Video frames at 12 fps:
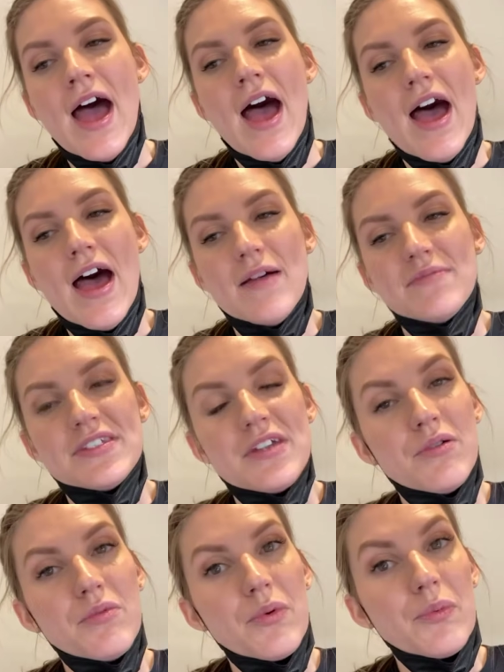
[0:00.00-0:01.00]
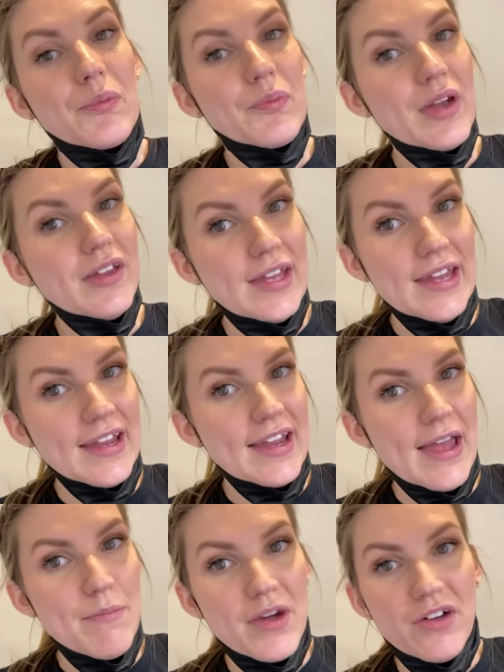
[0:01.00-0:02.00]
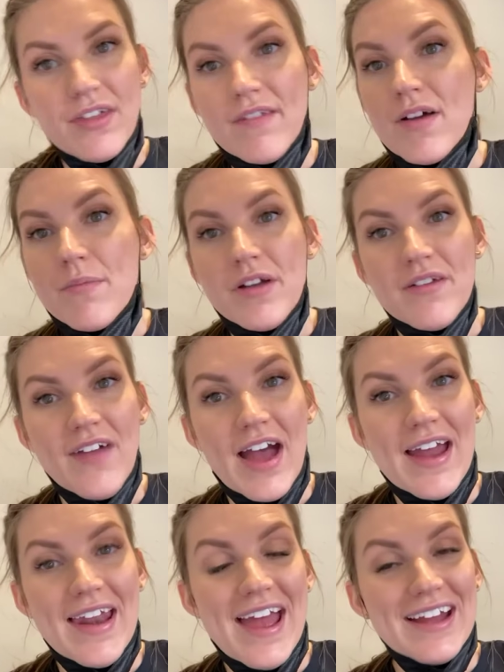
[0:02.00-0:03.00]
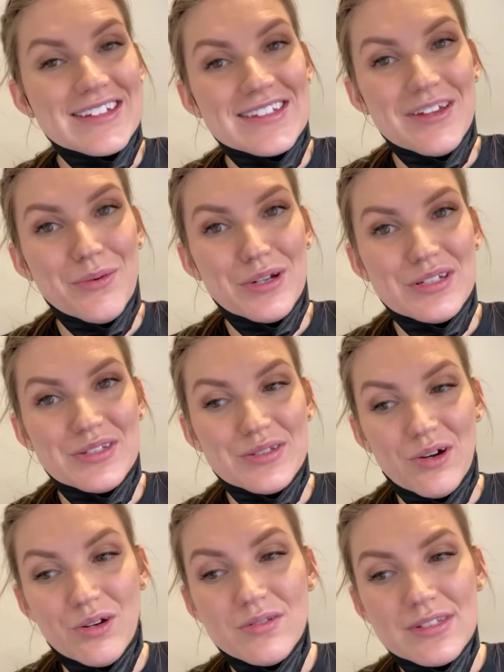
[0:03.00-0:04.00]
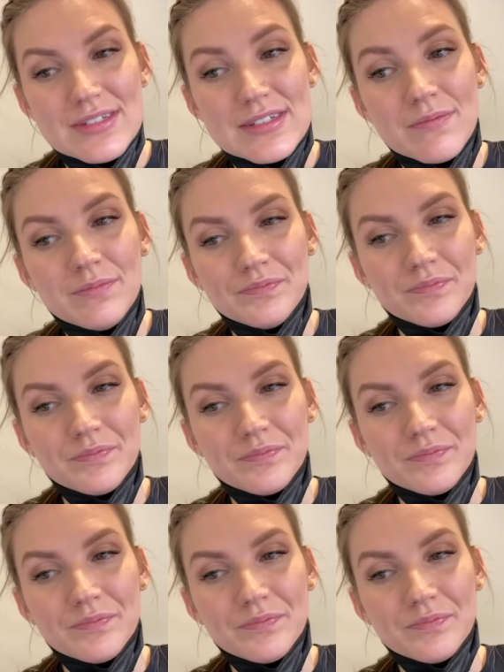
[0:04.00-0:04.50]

So really, again, both of them provide excellent results.